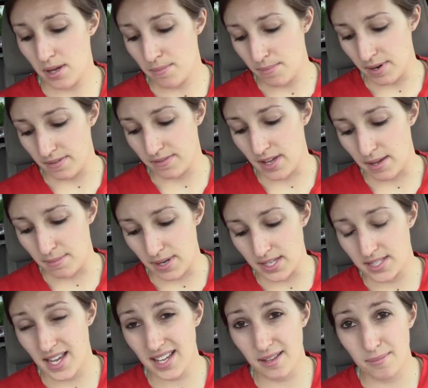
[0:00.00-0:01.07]
But I've got my
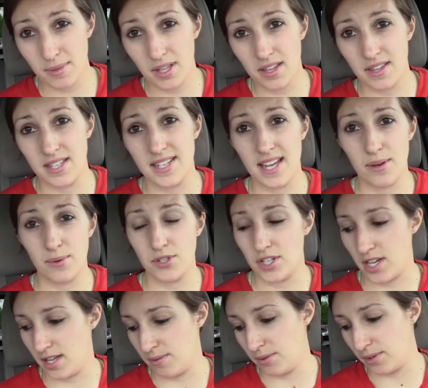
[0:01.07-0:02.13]
second meal of the day, which
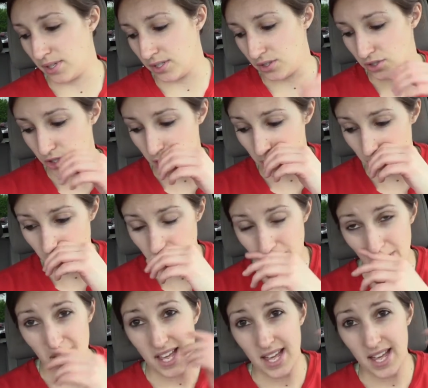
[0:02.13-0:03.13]
I am going to show you.